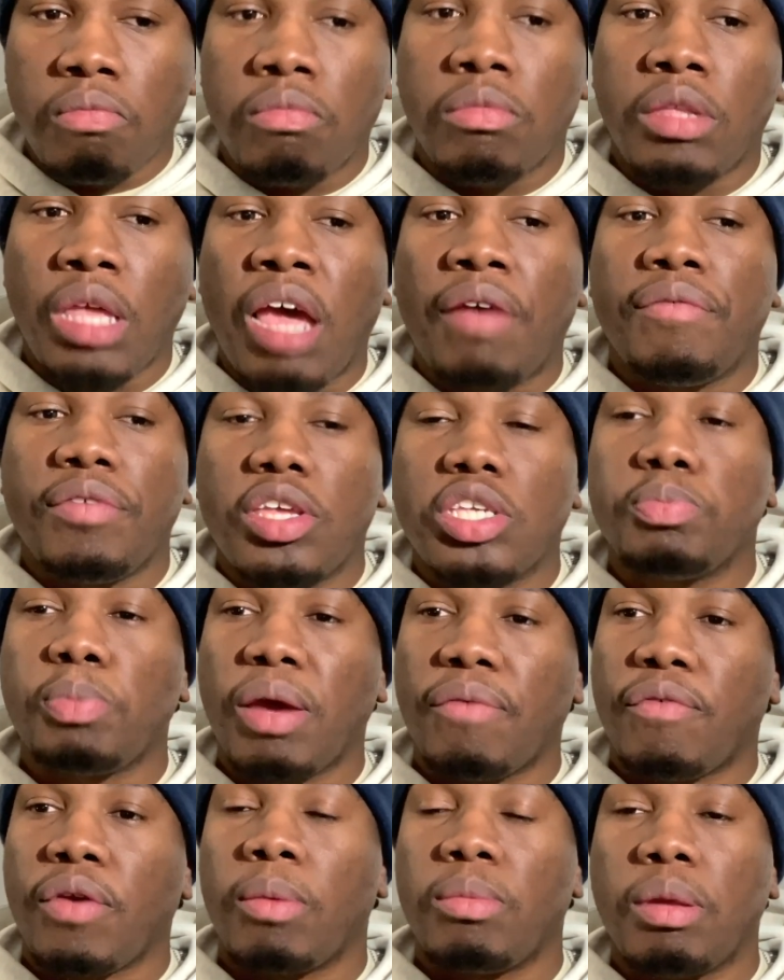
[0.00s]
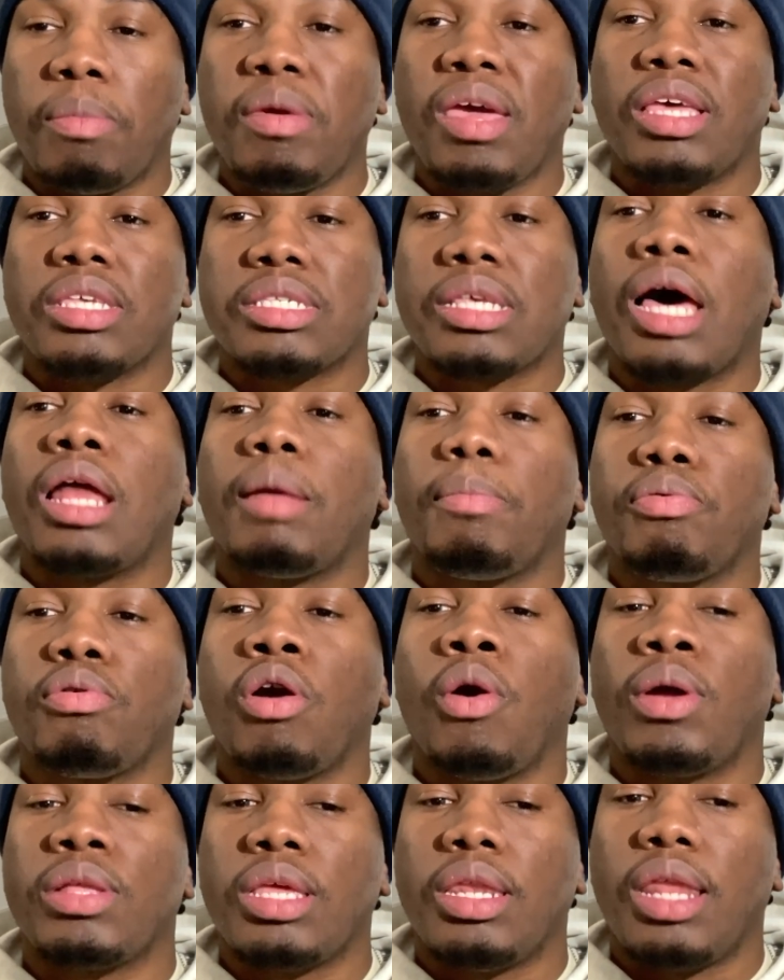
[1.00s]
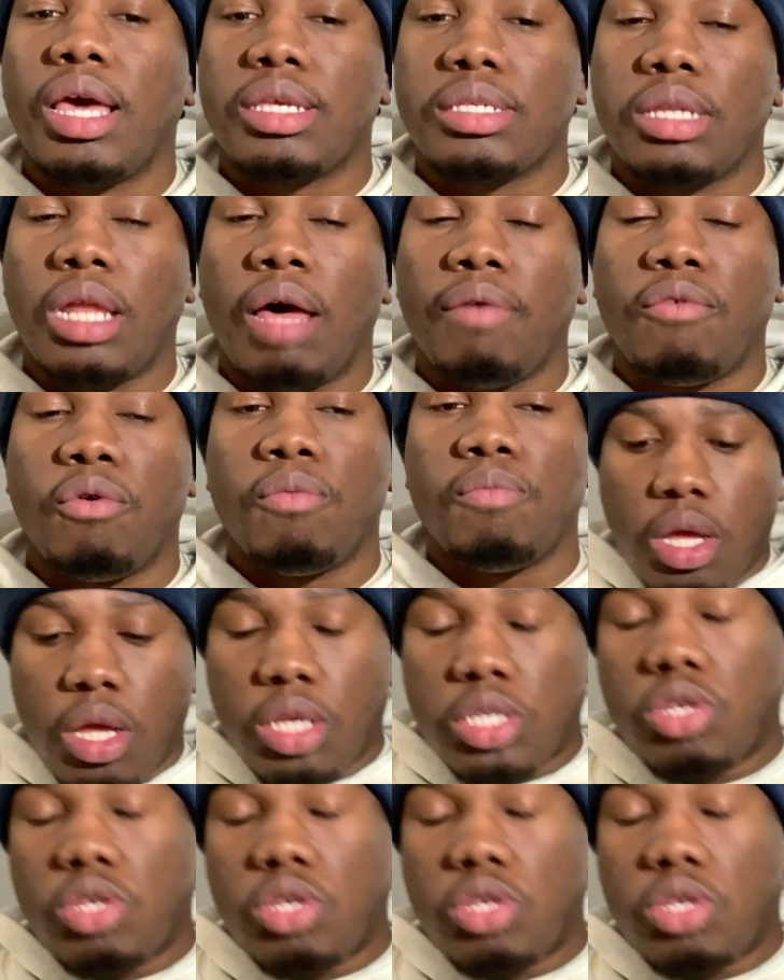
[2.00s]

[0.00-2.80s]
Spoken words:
Definitely expect for him to be a solid pro at the next level.